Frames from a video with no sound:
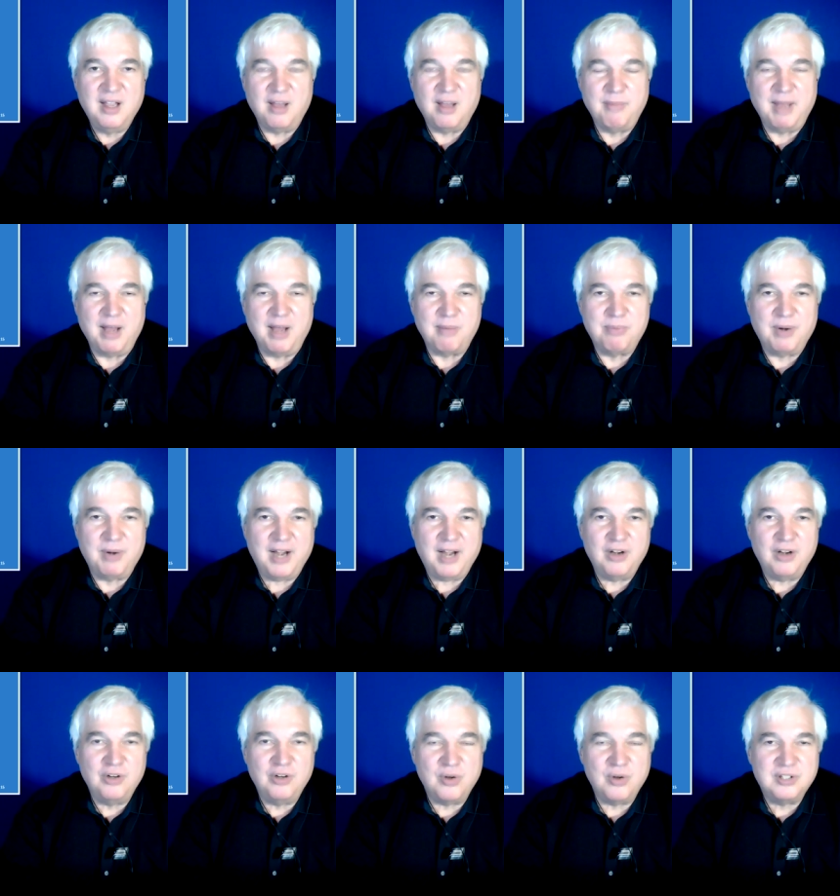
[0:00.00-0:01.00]
about
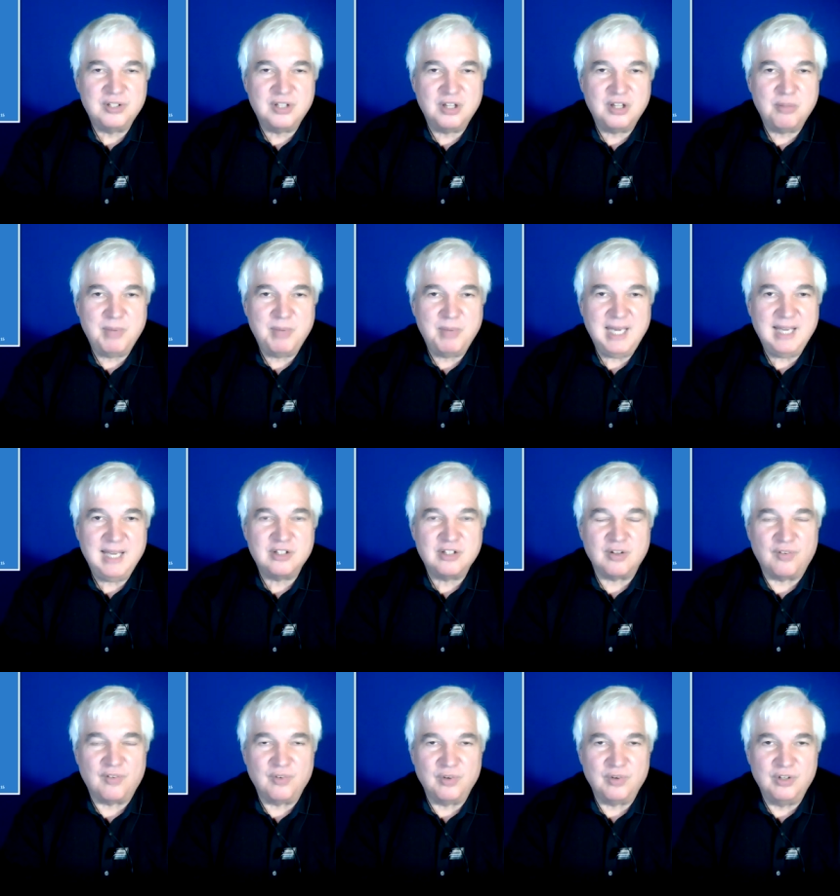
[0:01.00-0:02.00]
prior notice to the meeting,
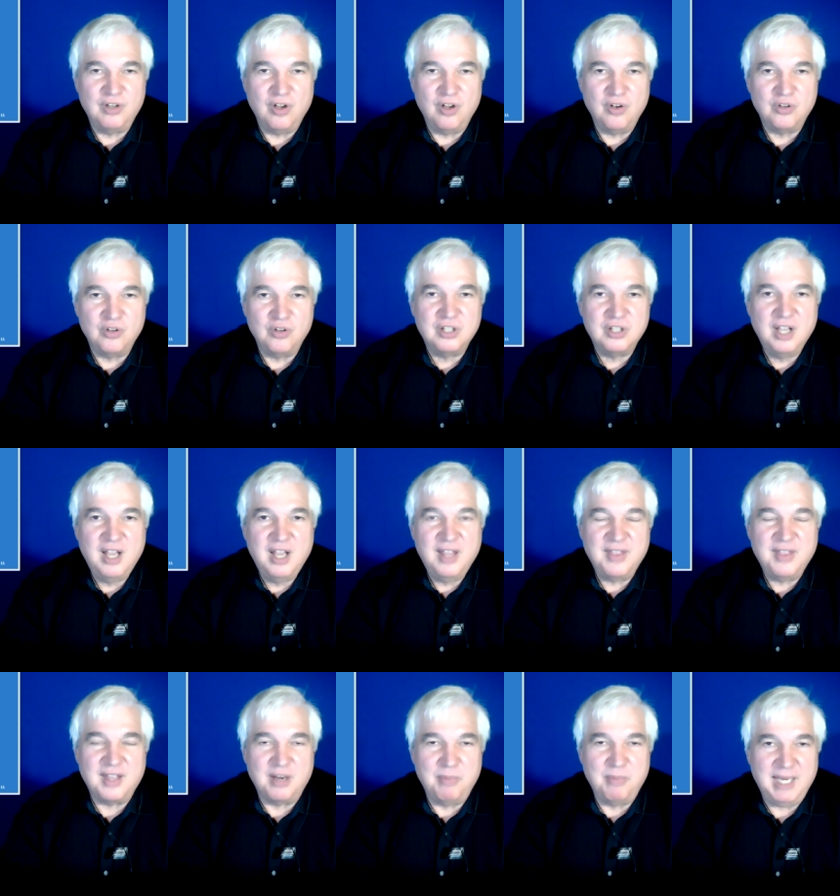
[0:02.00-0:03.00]
so everyone knows
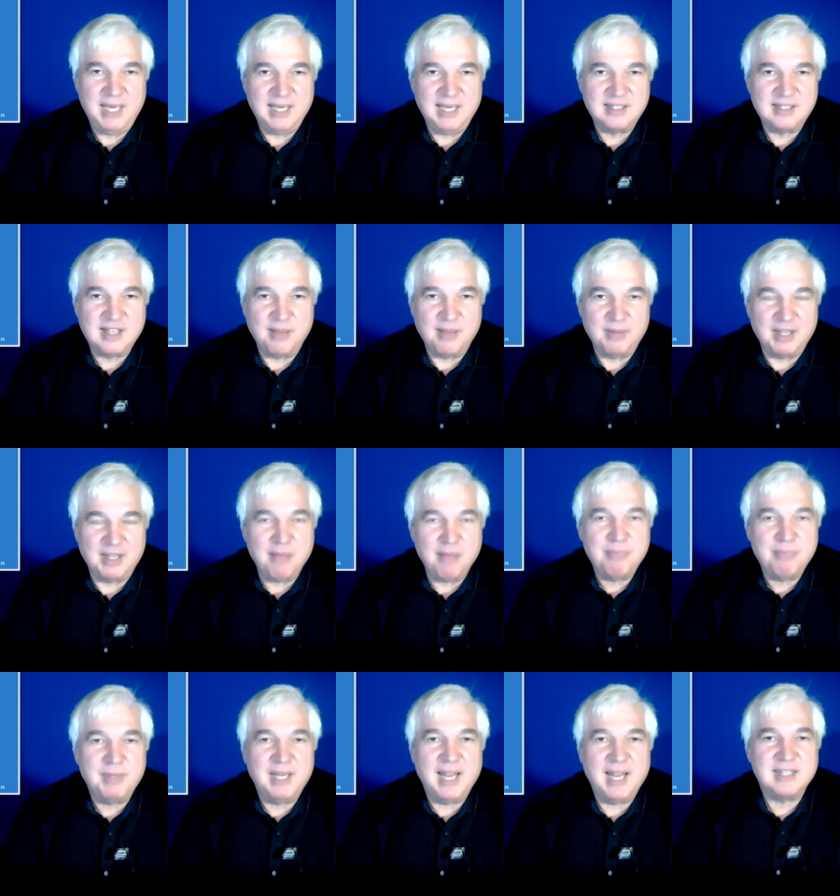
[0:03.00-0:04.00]
that a meeting is coming
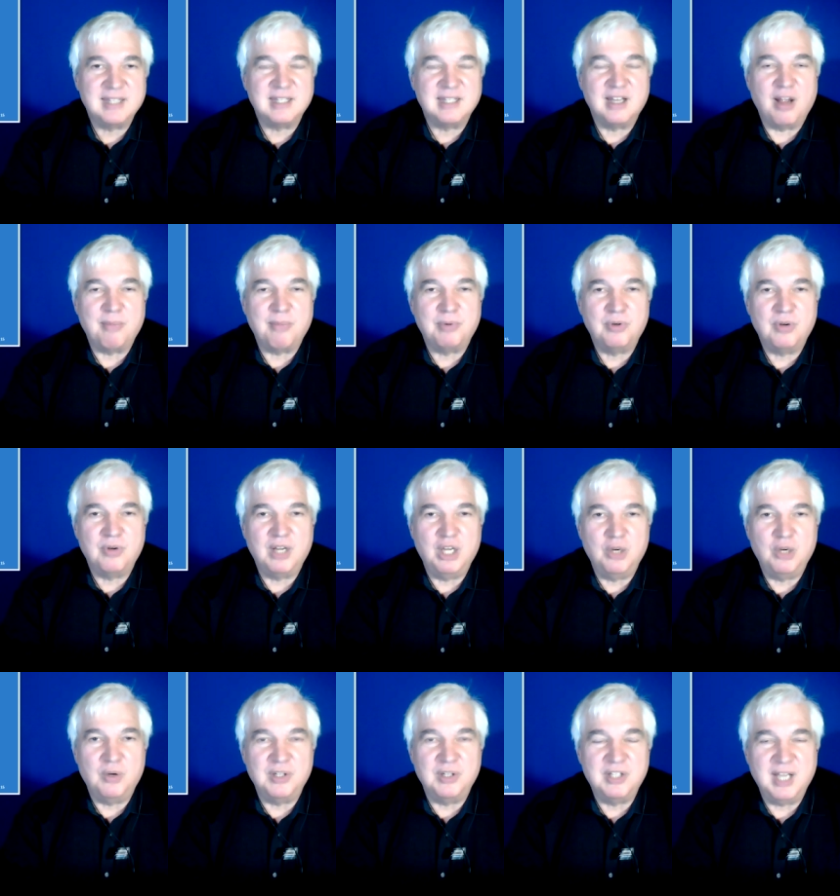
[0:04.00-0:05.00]
up and has an opportunity
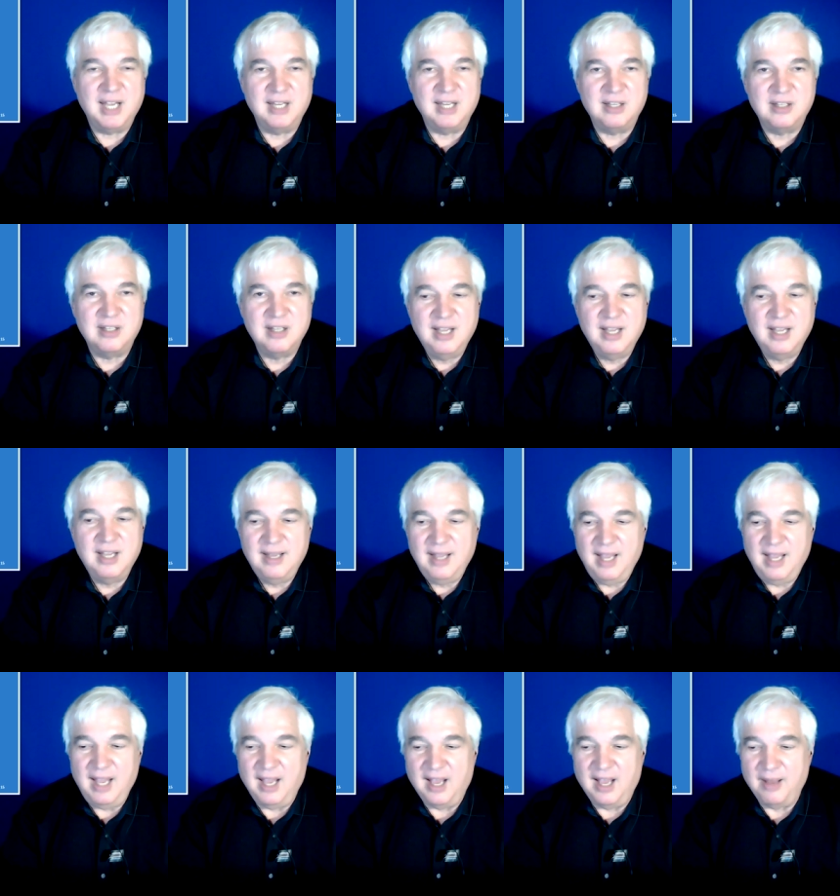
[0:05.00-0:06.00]
to attend,
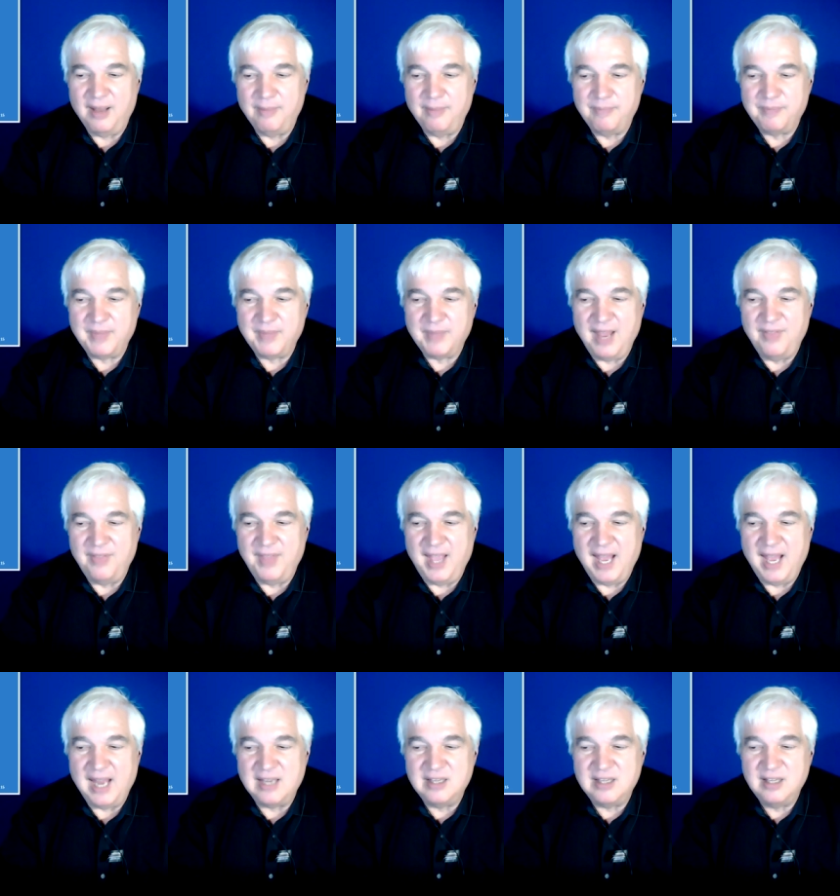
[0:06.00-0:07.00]
uh, and
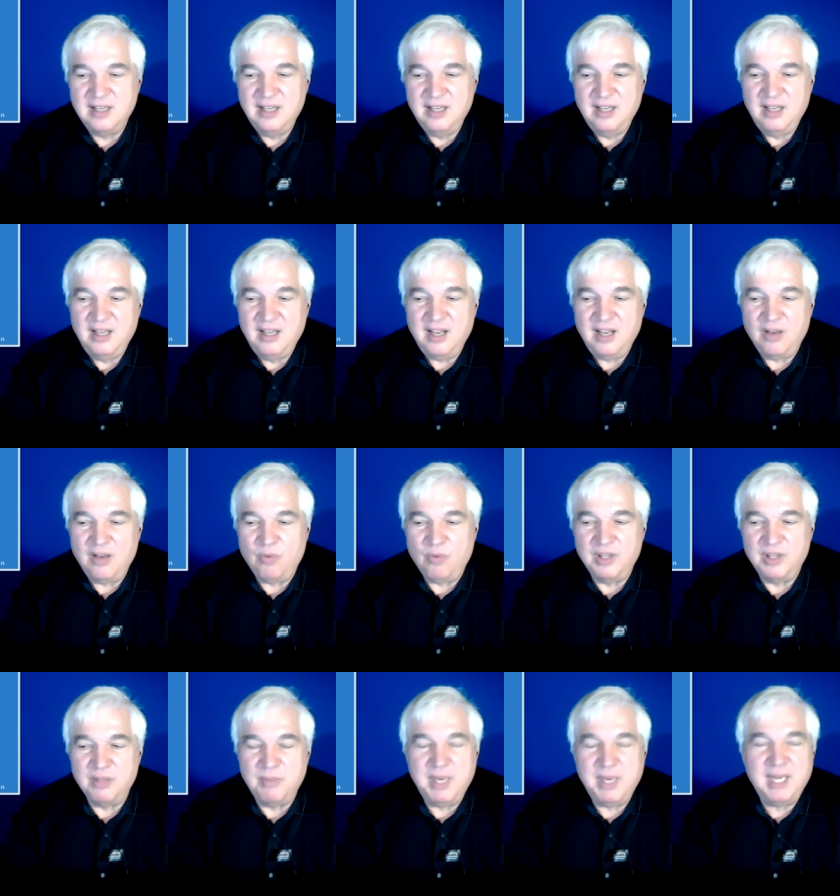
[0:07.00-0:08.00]
that
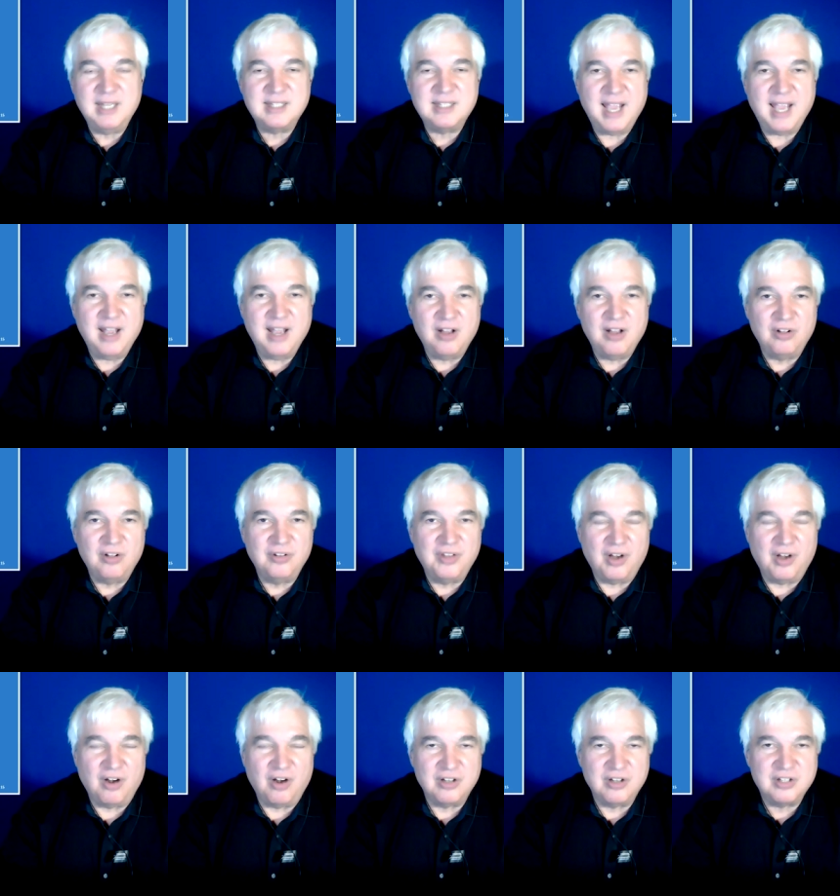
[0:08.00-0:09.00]
when the meeting is held,
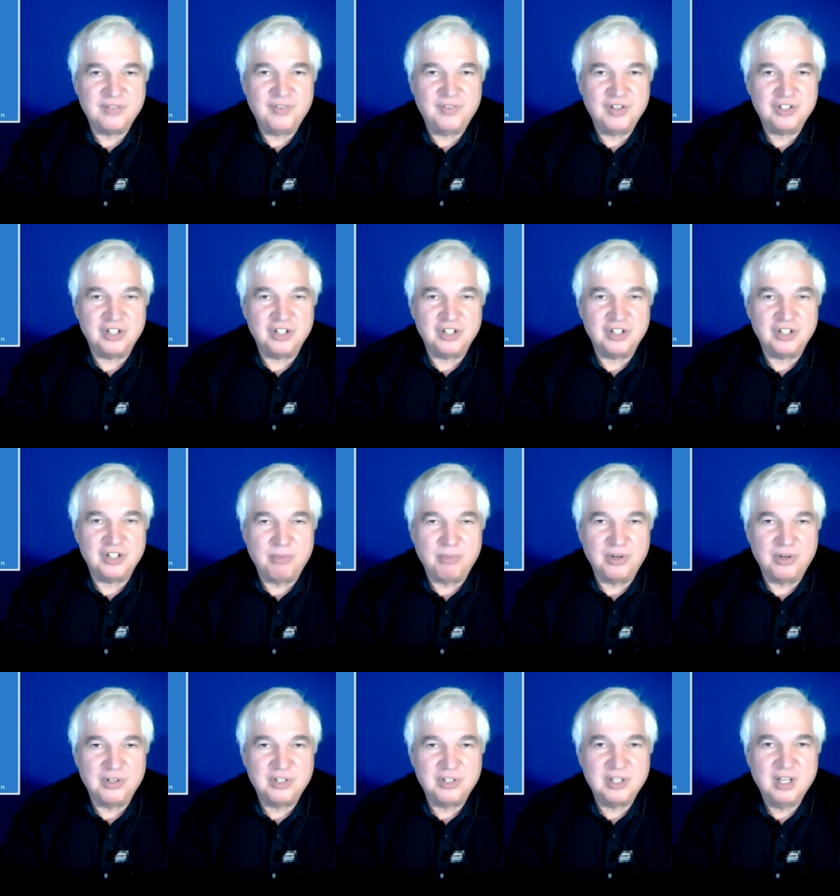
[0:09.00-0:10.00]
there are sufficient
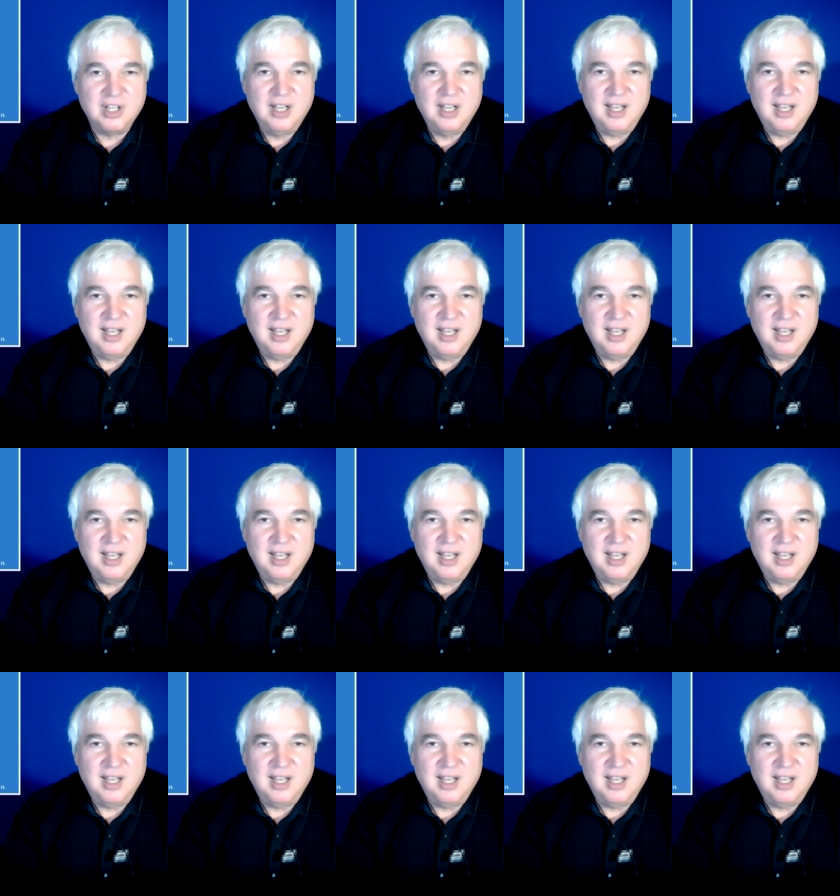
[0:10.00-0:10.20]
numbers